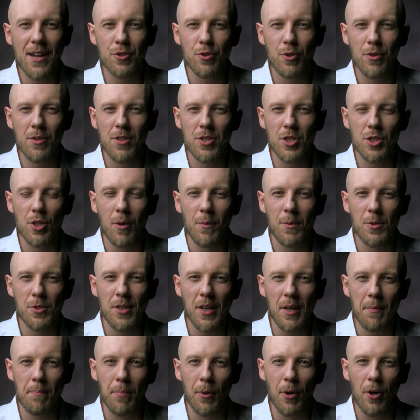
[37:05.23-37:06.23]
It's sort of this almost
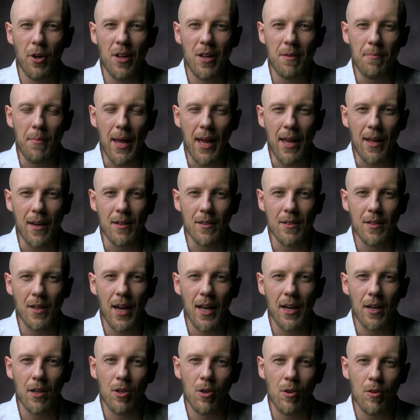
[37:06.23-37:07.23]
like Burning Man
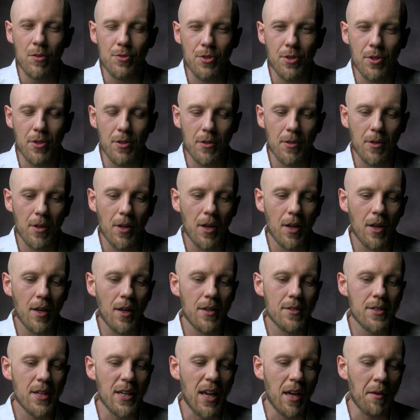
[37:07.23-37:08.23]
kind of culture
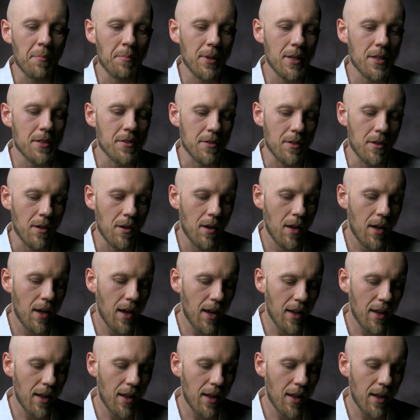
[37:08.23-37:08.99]
taking place there.